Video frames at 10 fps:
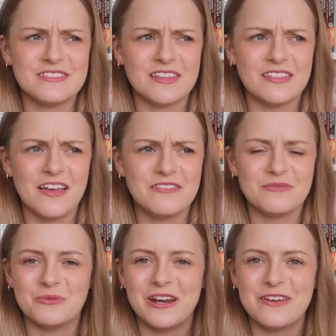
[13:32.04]
the
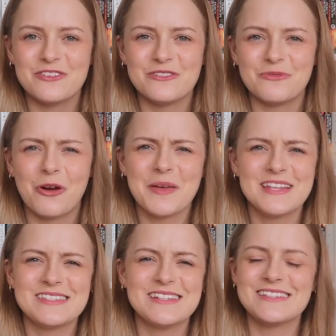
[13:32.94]
whatever
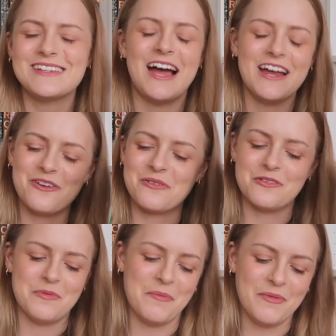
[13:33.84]
romance season. I don't
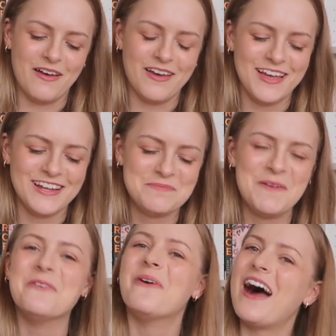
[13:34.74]
remember. It's
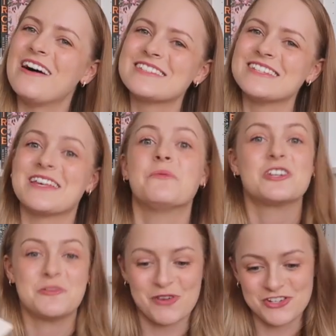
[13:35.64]
been a while since I
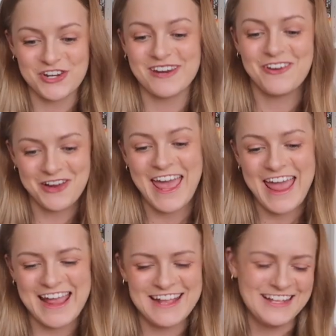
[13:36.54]
watched Bridgerton.
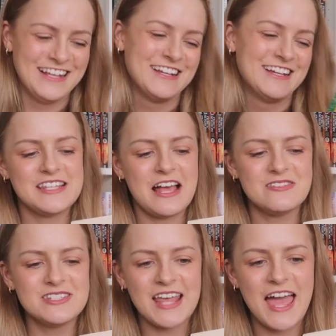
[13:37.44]
Okay. It
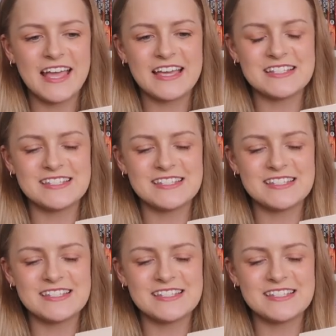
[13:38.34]
sounds like